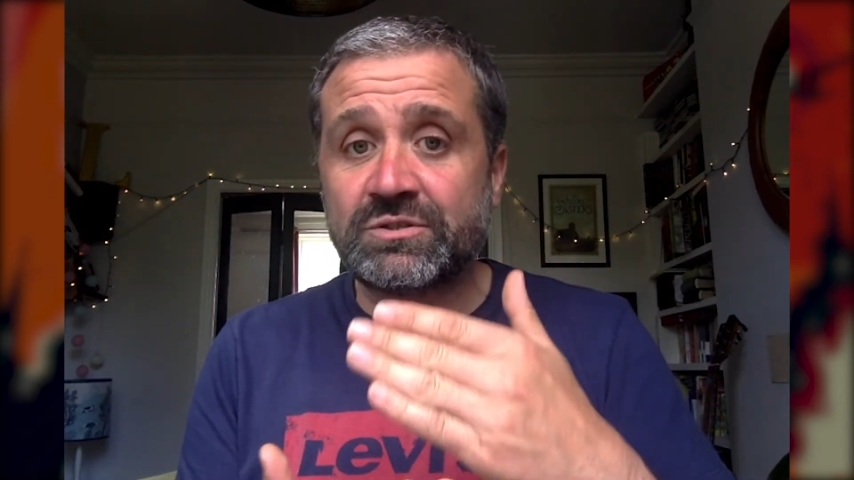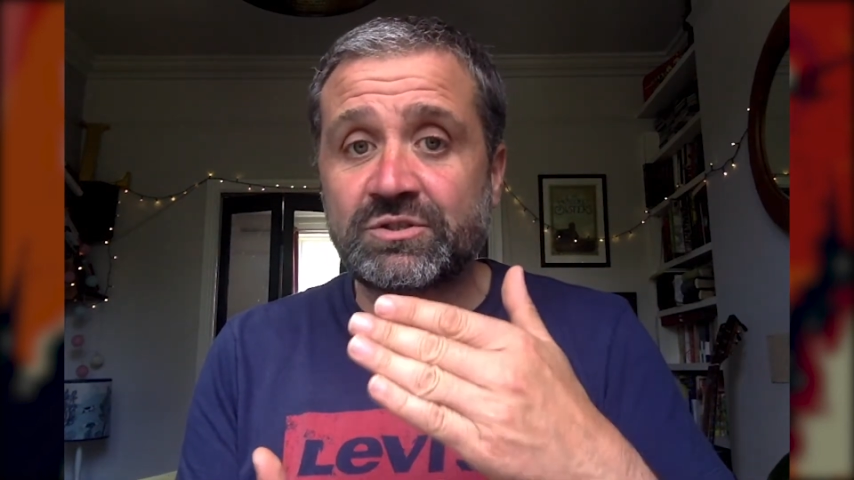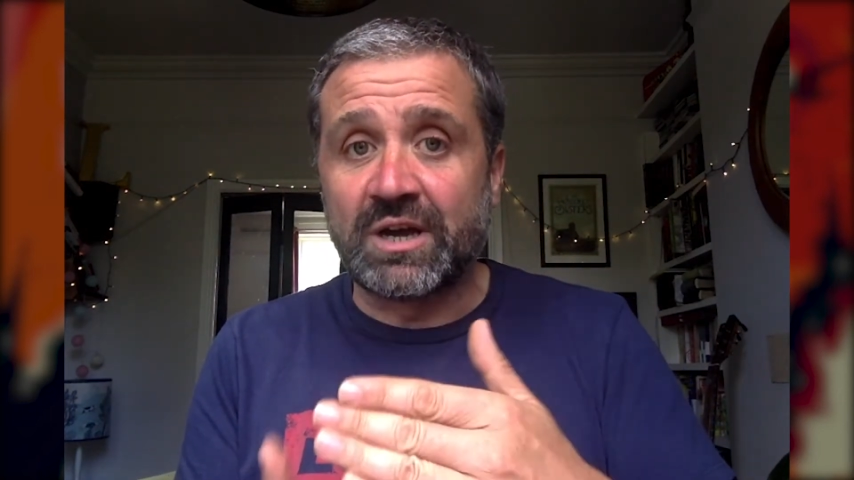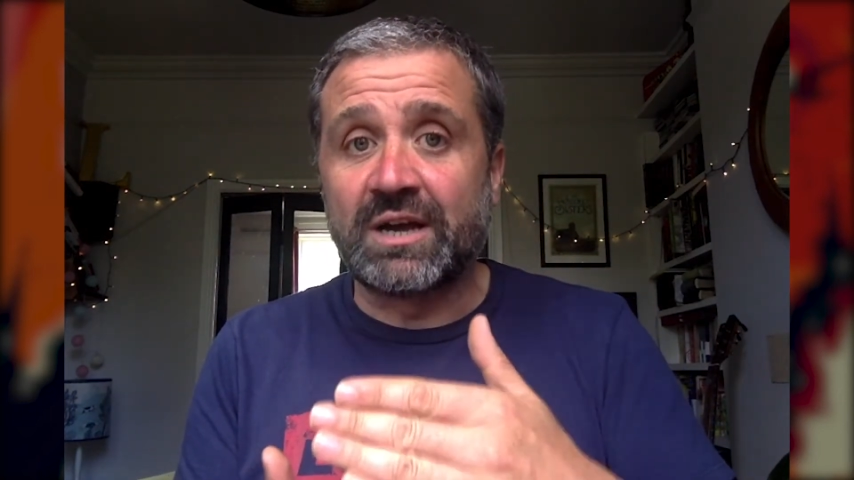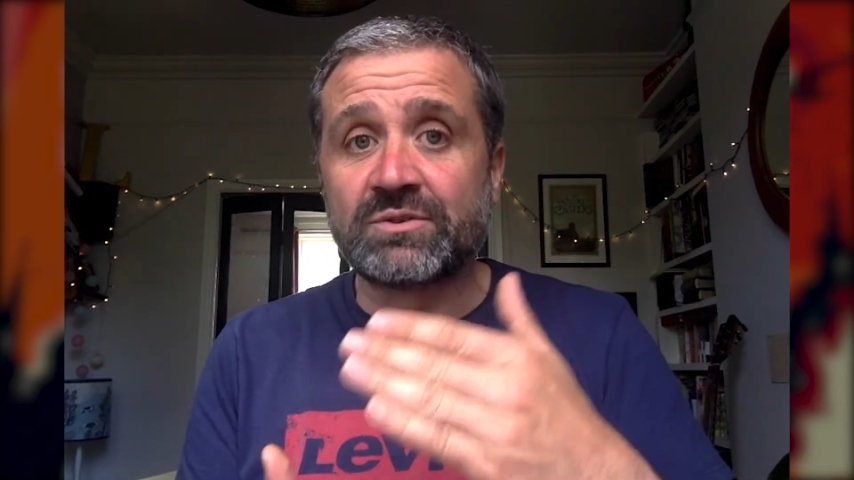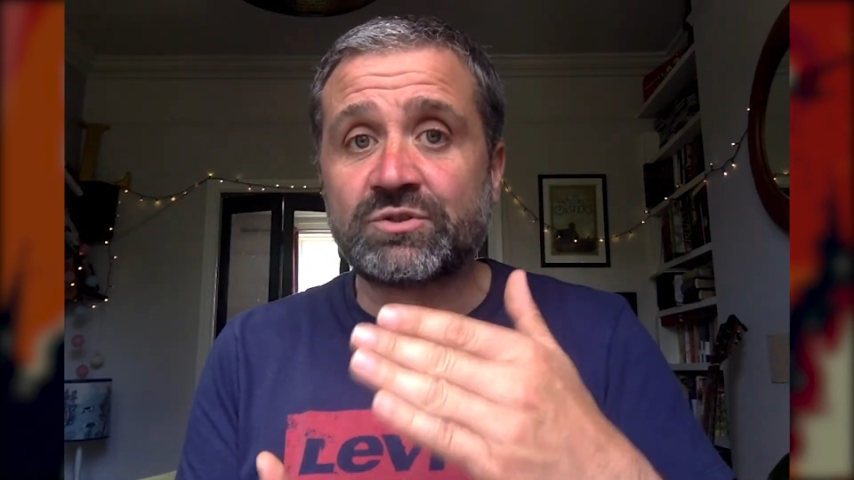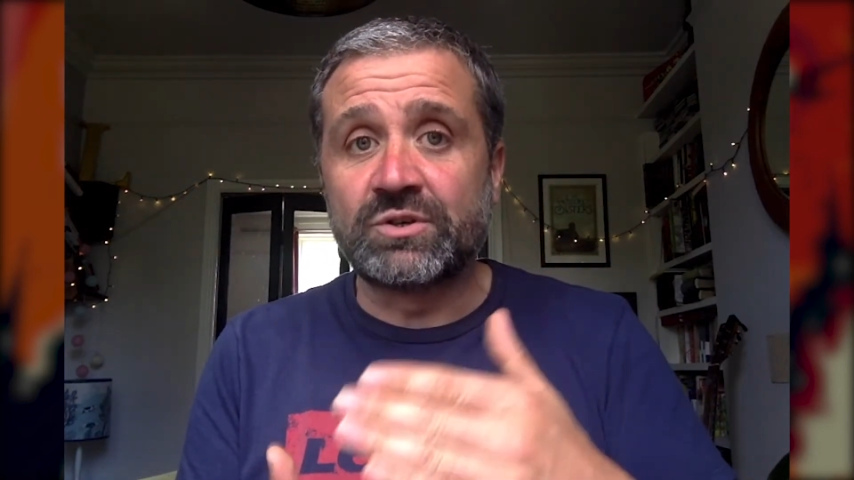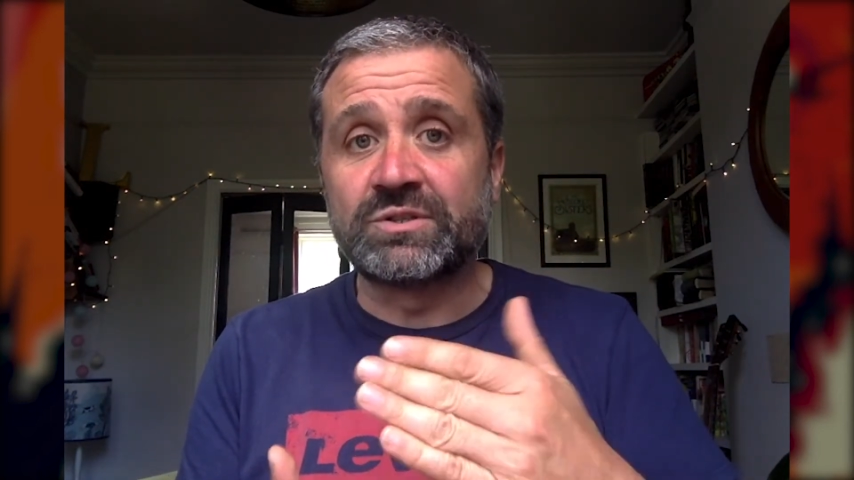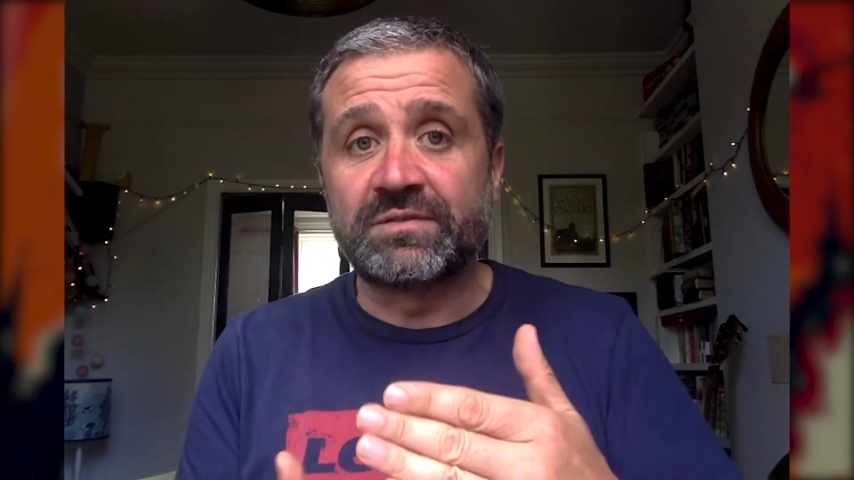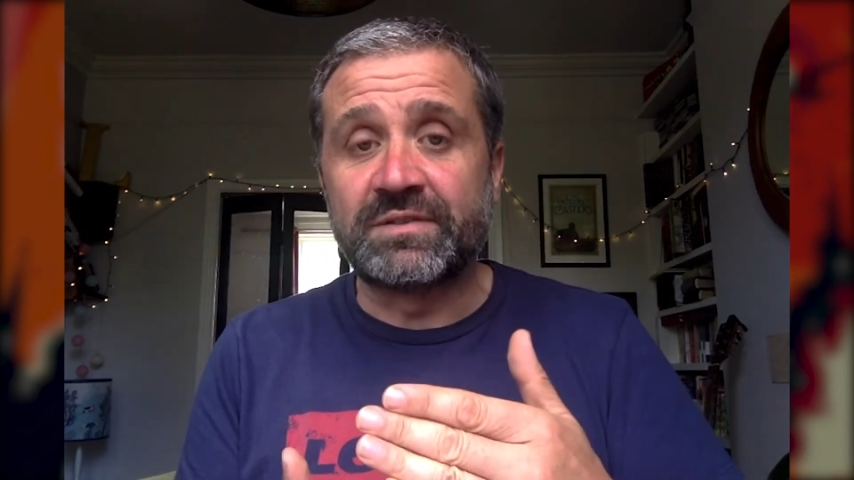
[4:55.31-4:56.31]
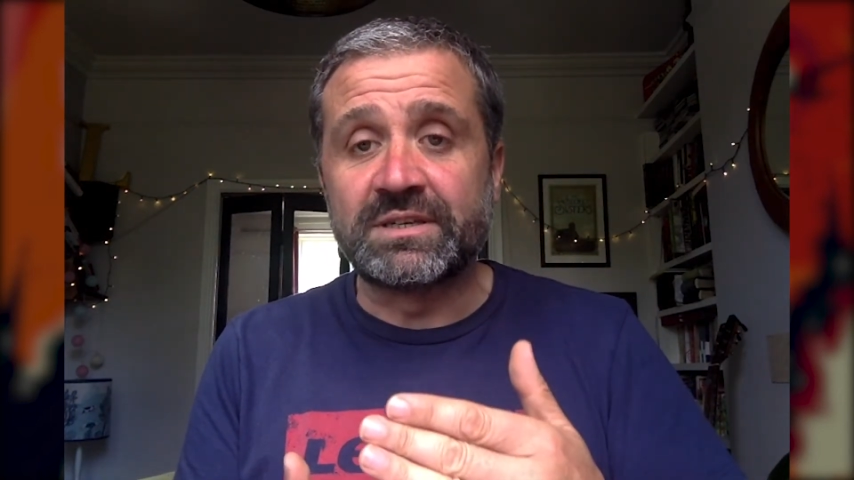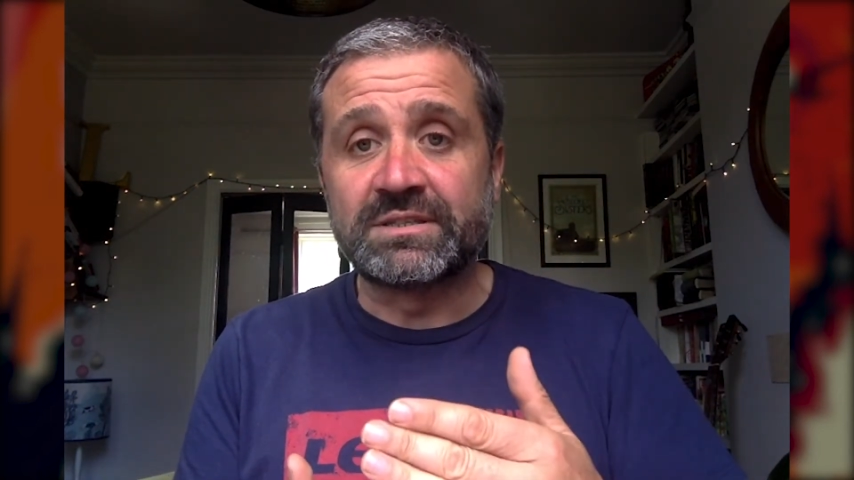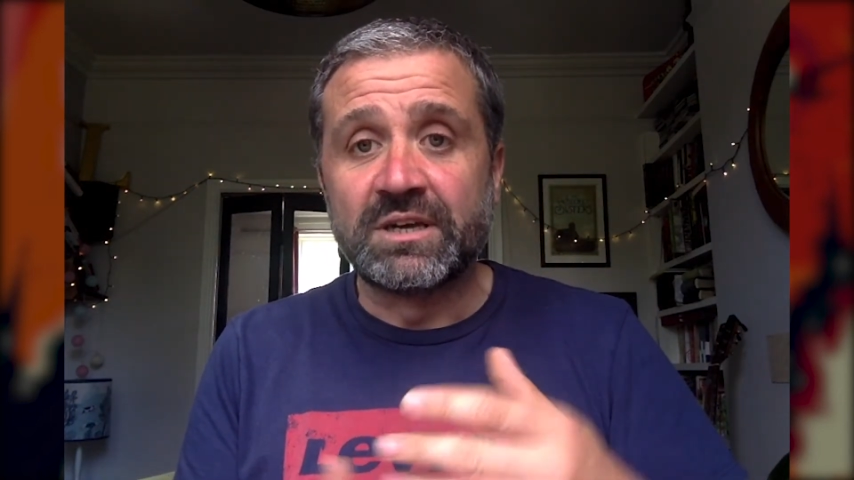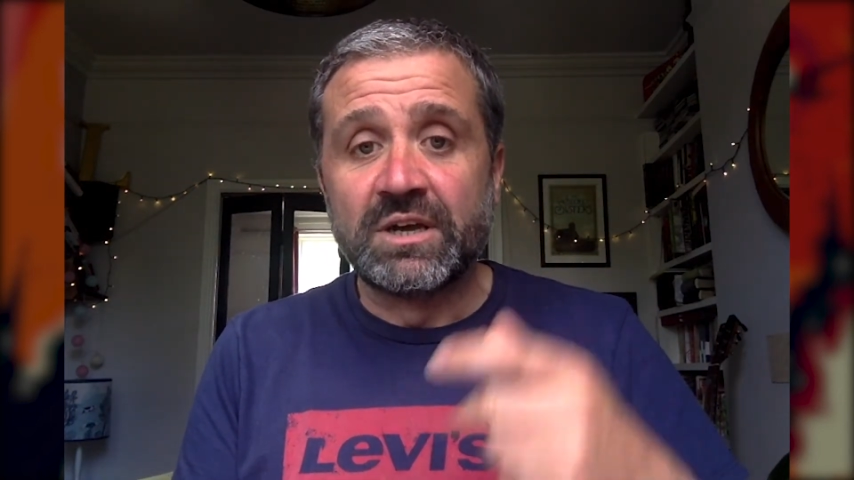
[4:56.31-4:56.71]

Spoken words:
child Joseph is.